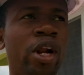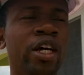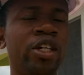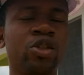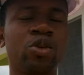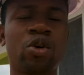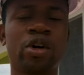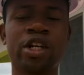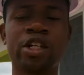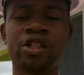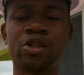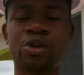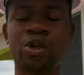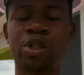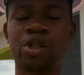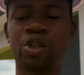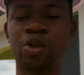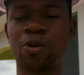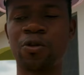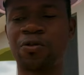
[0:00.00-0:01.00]
what has gone into
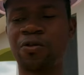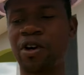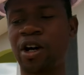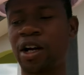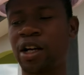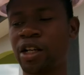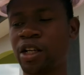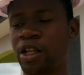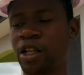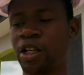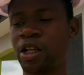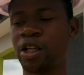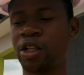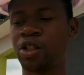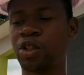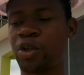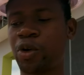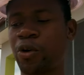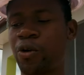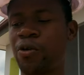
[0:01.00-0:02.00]
it so far.
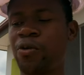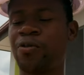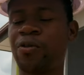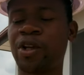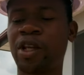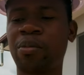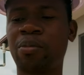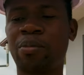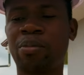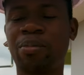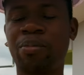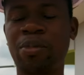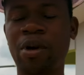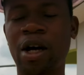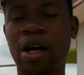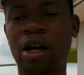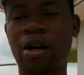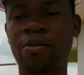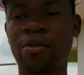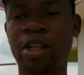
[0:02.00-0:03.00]
So for the
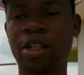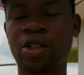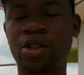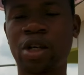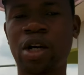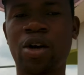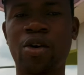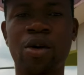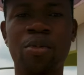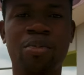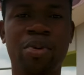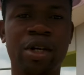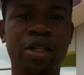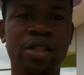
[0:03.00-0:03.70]
um, the soakaway